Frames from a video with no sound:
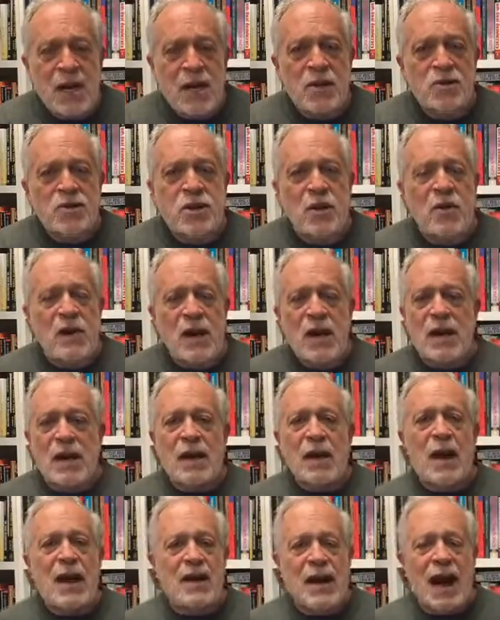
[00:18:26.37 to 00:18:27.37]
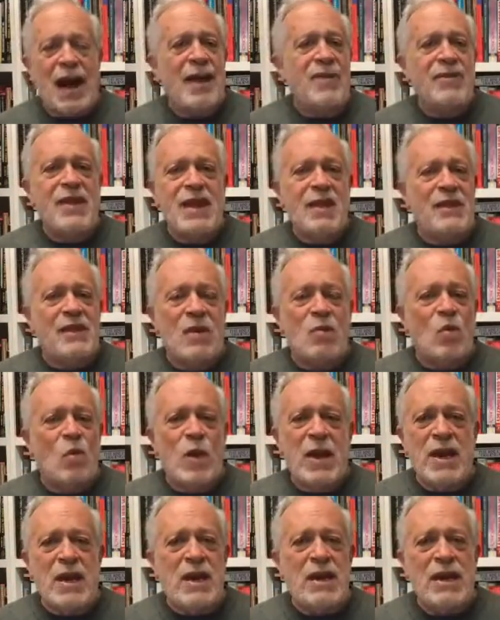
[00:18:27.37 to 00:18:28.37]
So I think that
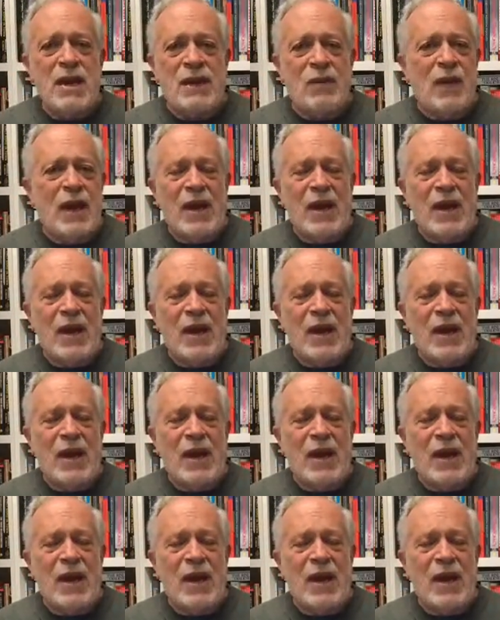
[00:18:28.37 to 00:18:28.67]
we,